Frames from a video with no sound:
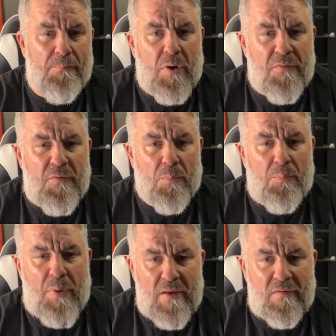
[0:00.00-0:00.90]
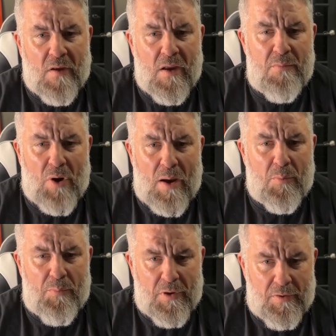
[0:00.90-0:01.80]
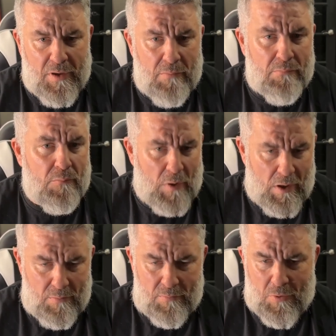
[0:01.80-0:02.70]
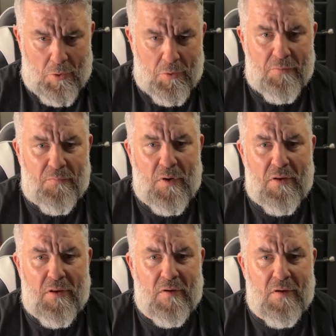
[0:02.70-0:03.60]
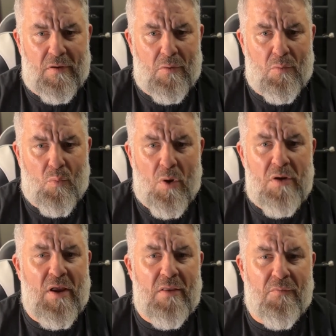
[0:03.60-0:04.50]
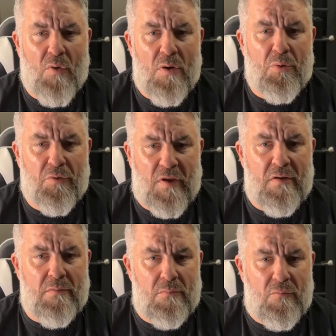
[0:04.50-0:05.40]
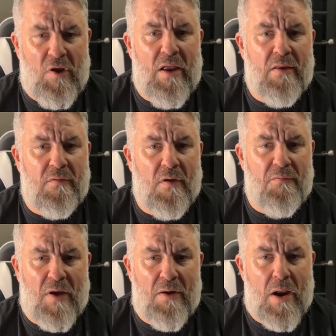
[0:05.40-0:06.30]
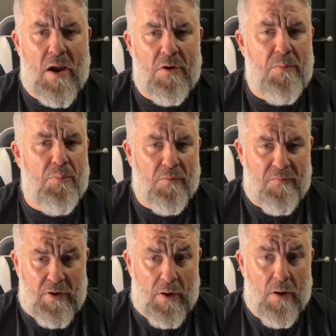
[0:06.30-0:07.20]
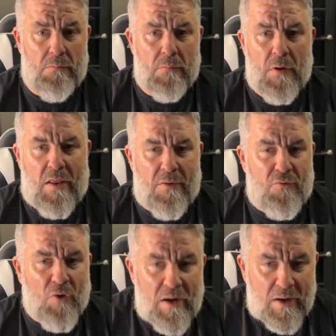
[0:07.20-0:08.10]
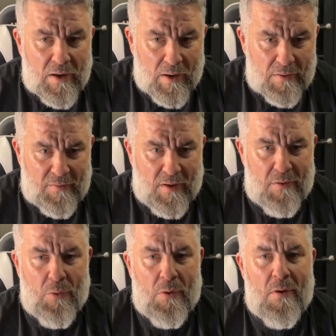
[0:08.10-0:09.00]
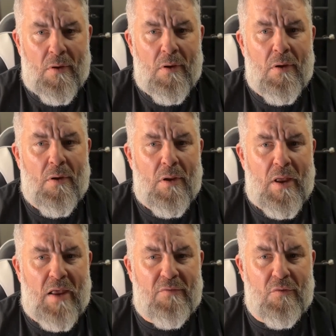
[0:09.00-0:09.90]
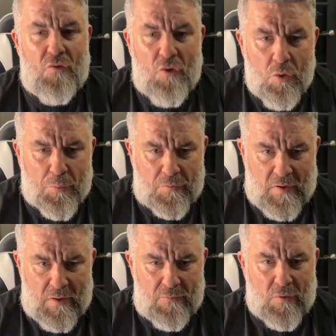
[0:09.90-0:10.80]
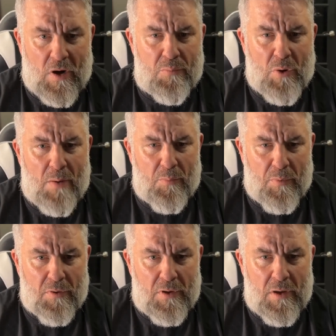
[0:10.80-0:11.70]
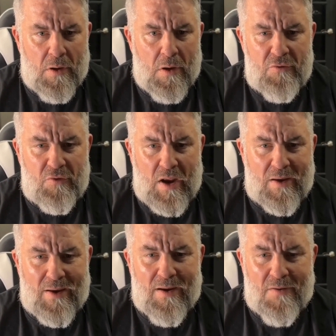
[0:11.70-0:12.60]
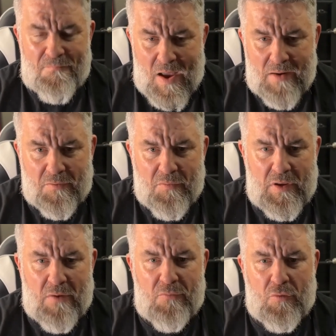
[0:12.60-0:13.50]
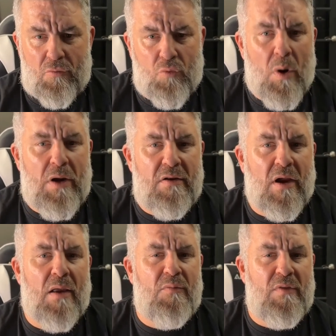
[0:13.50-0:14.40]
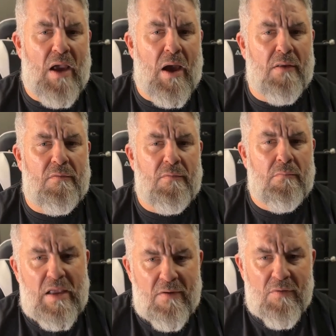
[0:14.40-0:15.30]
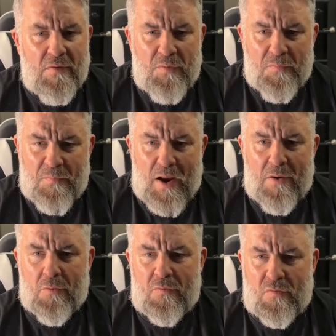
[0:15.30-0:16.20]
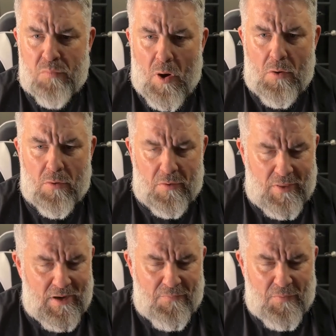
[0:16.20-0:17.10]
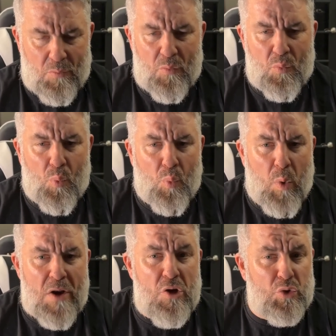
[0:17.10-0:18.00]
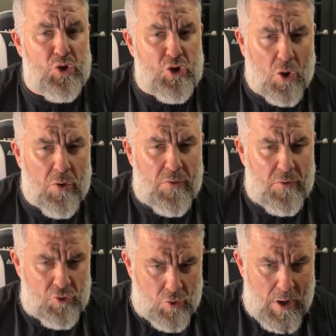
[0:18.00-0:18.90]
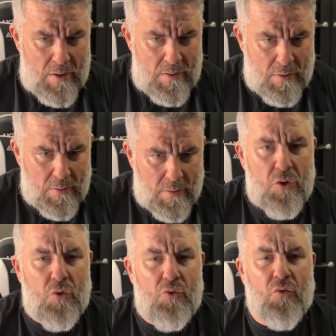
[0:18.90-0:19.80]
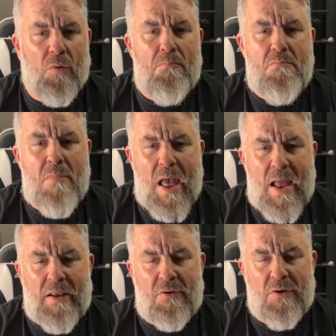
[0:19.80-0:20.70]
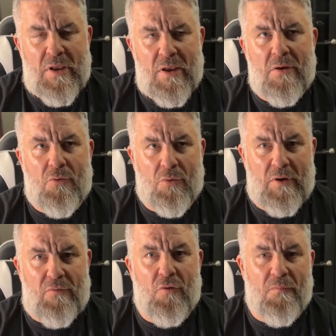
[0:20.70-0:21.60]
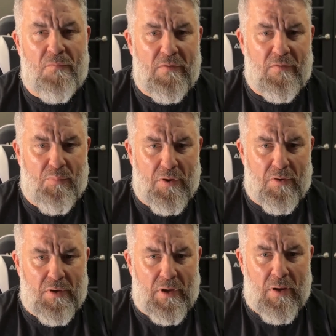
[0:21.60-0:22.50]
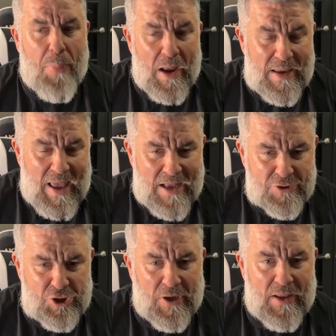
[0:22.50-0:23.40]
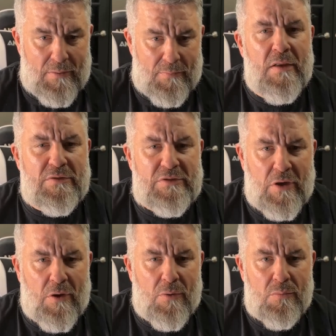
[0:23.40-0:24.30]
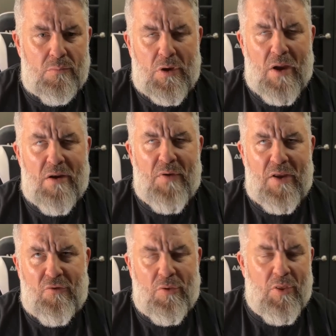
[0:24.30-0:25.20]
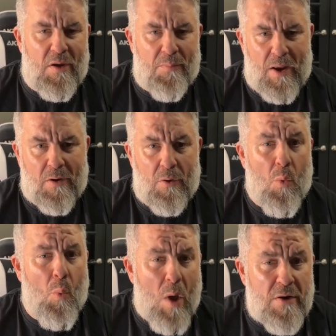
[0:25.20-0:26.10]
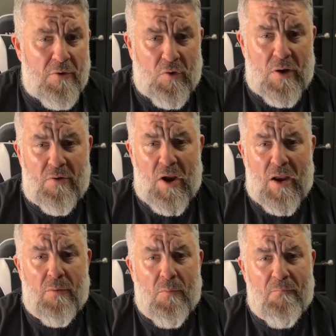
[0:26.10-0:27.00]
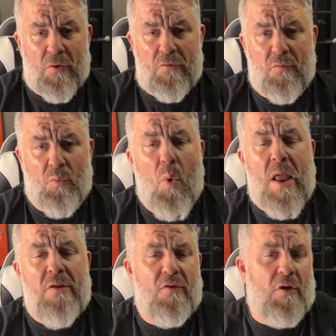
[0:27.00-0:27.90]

But if your baseline probability, right, call it, is a 1/10 of 1% chance of virality per video, and the trending content has a 2% strike probability. Trendjacking effectively gives you 20 times the odds. Even if the fire is smaller than when you start the trend, you dramatically increase your visibility by catching it. And so, kind of as you think about it, when to trendjack versus when